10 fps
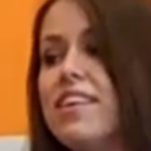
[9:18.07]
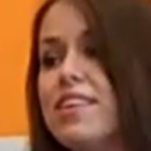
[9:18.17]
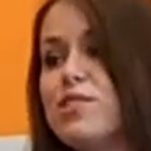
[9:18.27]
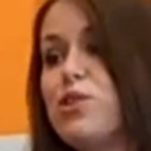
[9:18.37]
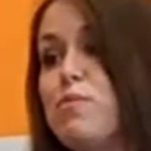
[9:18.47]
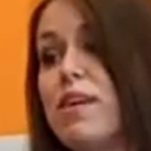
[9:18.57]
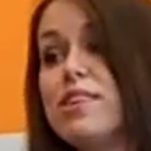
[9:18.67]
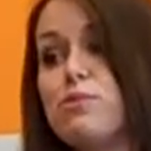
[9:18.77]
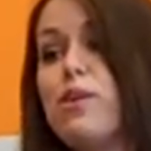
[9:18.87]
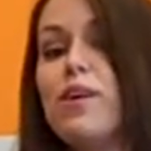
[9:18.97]
so you might
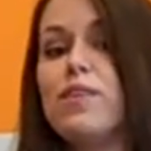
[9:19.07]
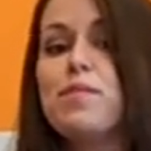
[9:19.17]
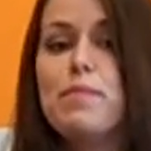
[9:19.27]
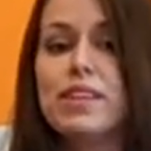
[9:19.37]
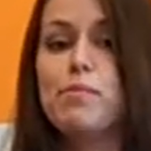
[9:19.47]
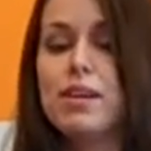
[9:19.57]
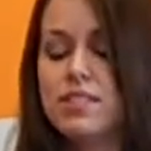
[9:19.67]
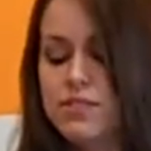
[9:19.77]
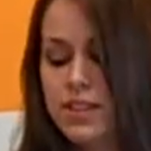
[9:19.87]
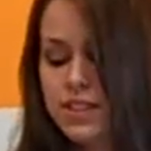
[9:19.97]
as well make the
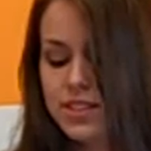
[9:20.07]
best of it.